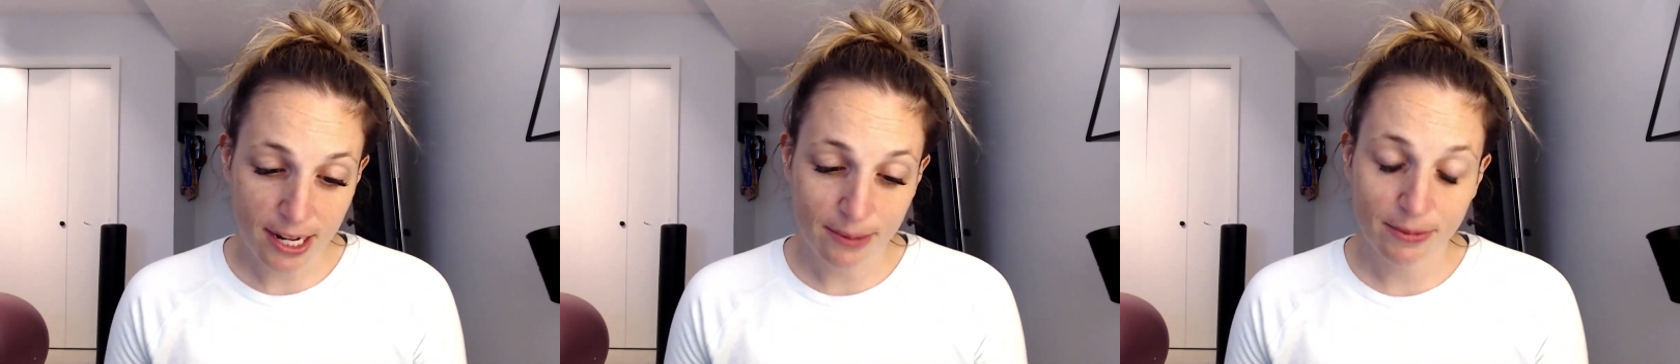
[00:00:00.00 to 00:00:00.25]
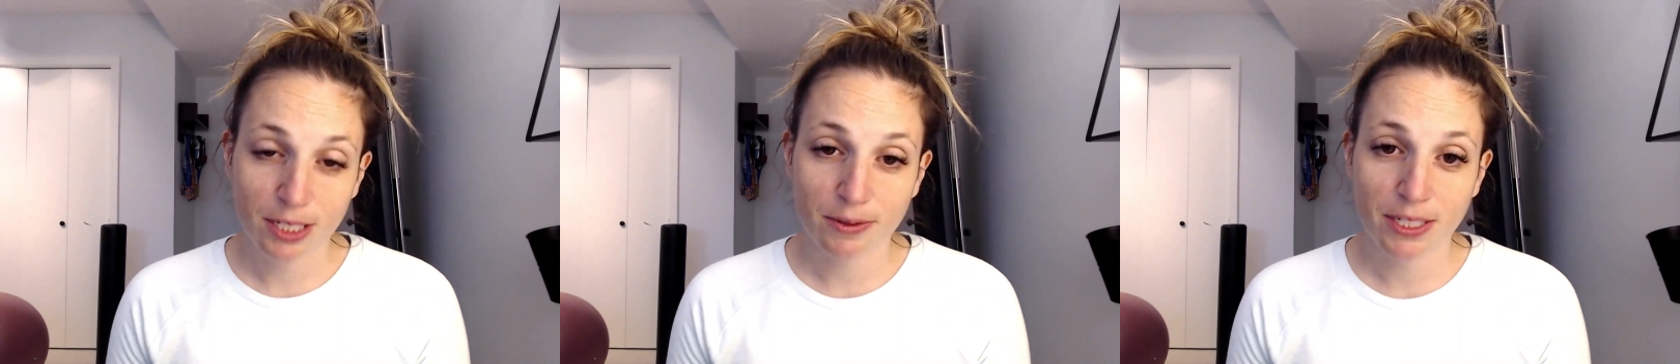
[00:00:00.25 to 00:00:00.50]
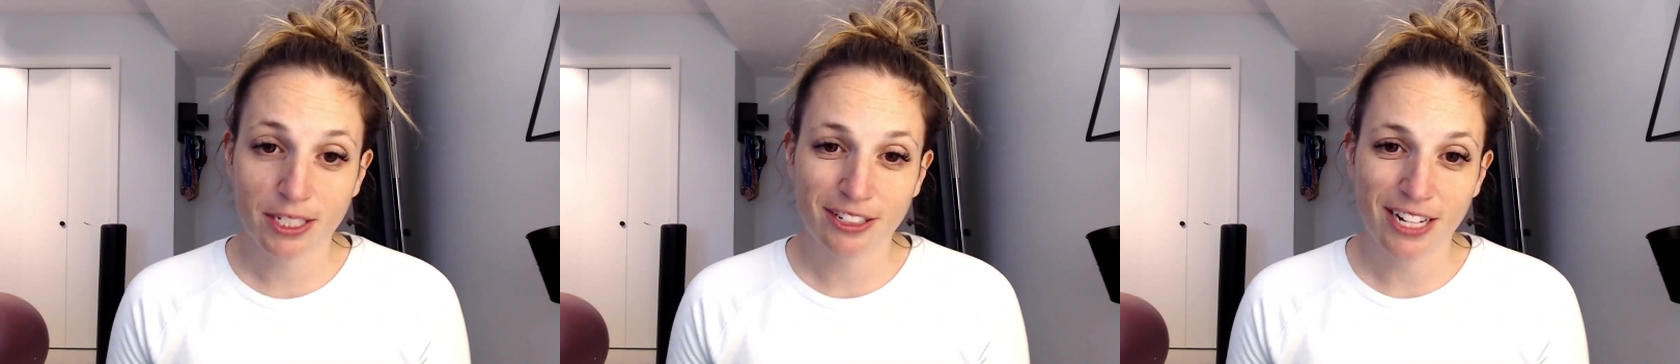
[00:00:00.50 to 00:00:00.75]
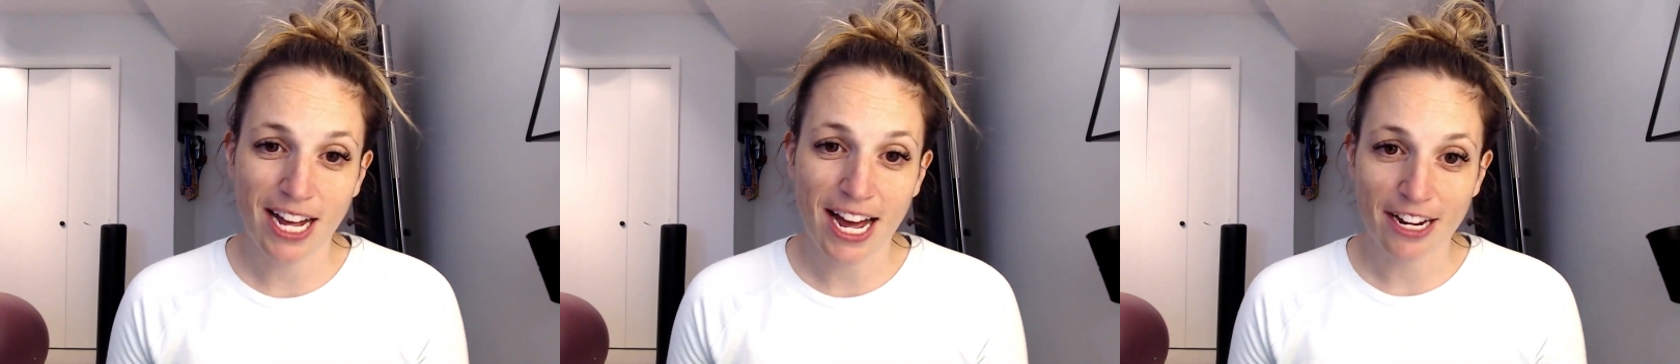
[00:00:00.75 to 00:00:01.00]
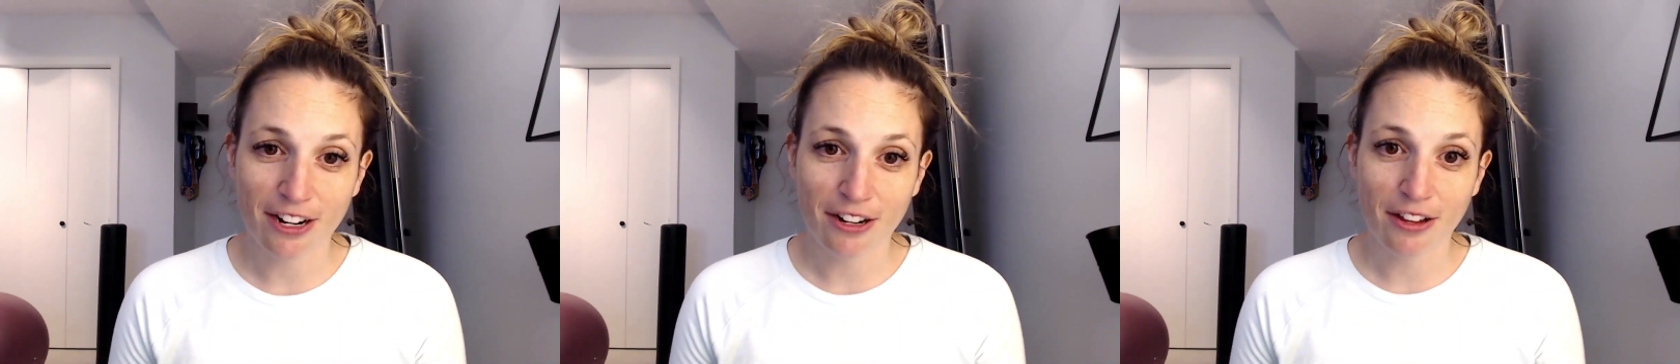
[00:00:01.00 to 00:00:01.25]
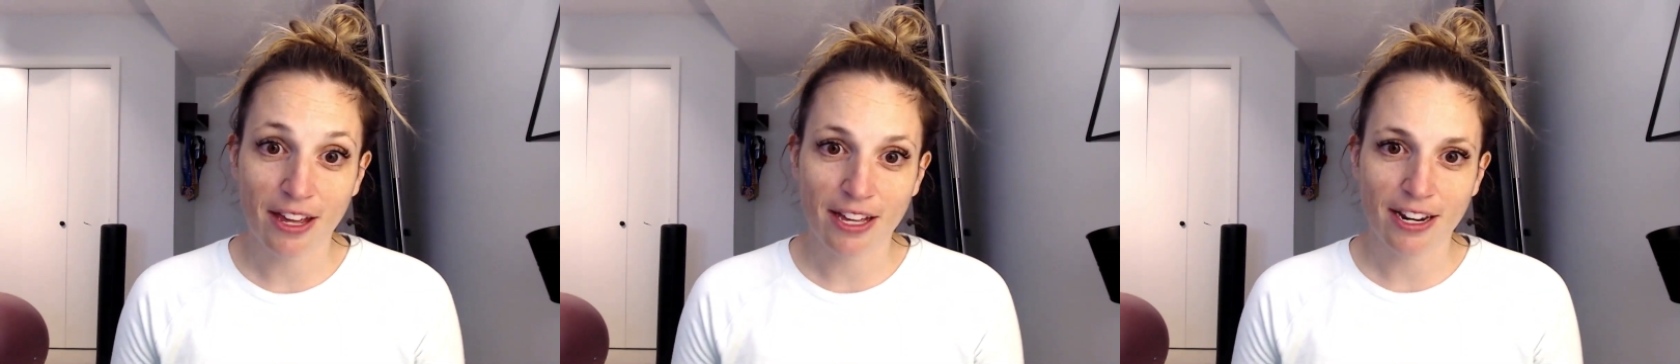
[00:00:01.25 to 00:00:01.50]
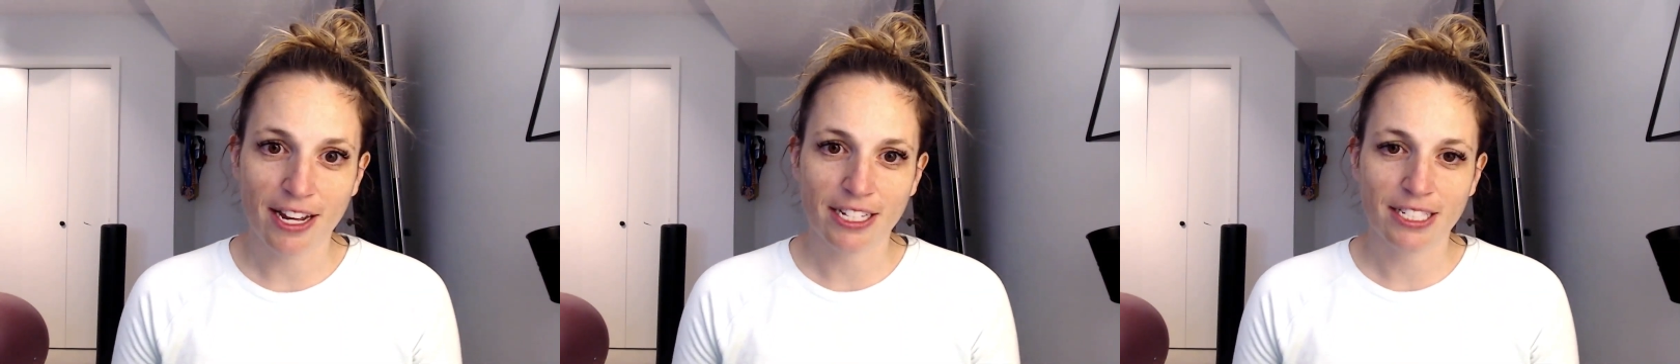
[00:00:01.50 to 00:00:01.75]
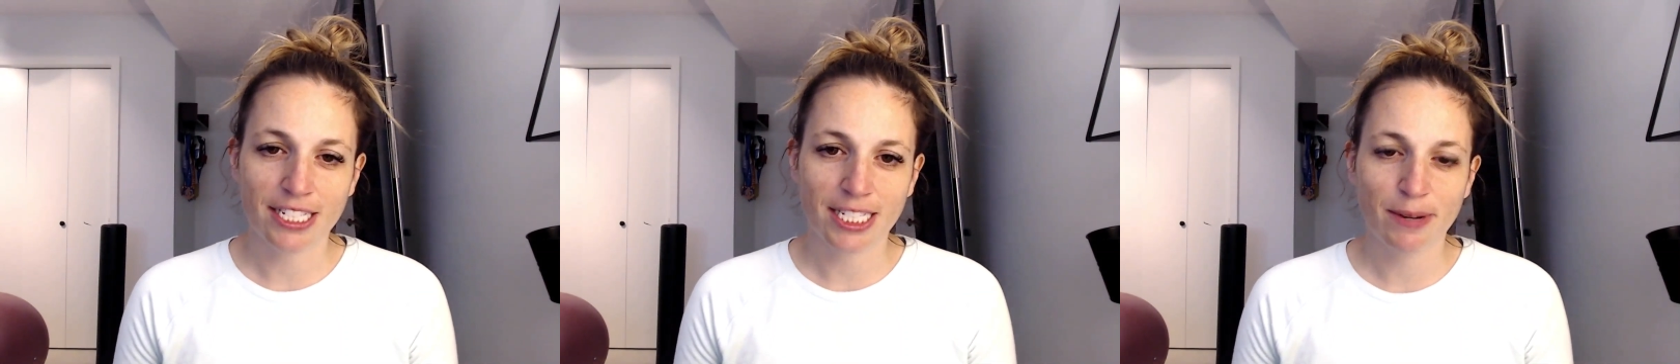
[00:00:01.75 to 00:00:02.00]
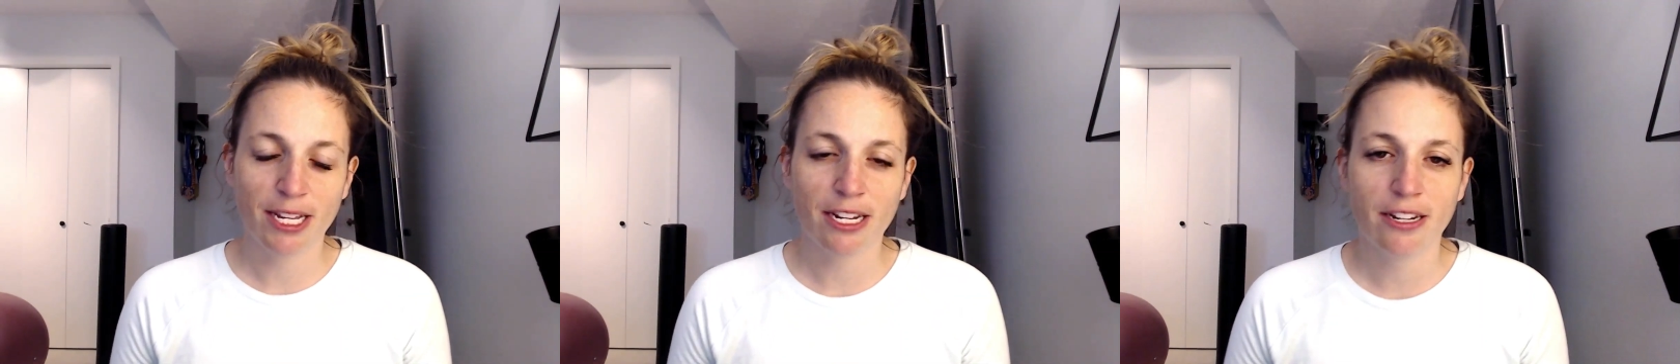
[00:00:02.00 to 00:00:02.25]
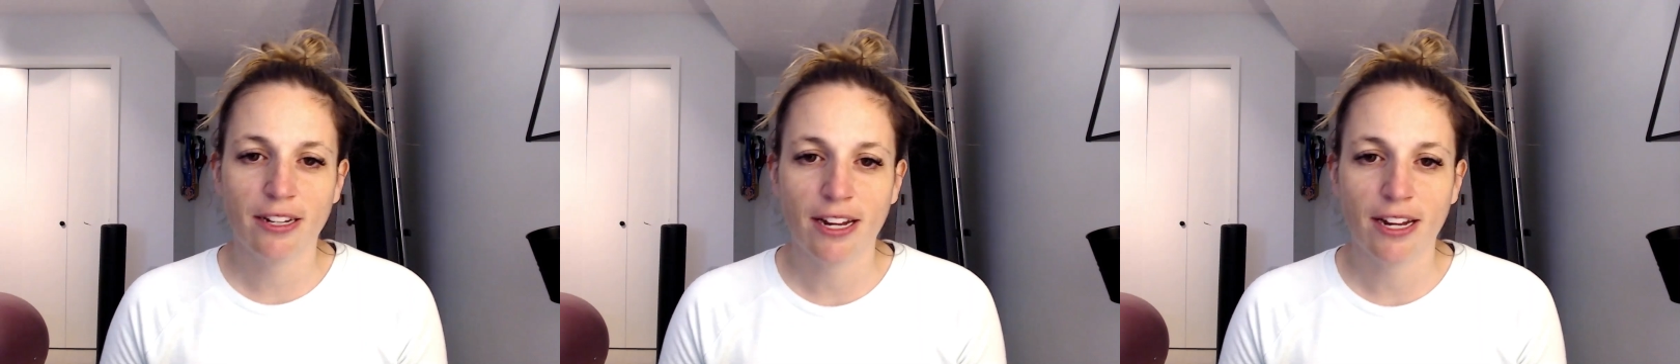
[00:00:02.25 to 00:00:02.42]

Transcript: This was a little higher than I anticipated,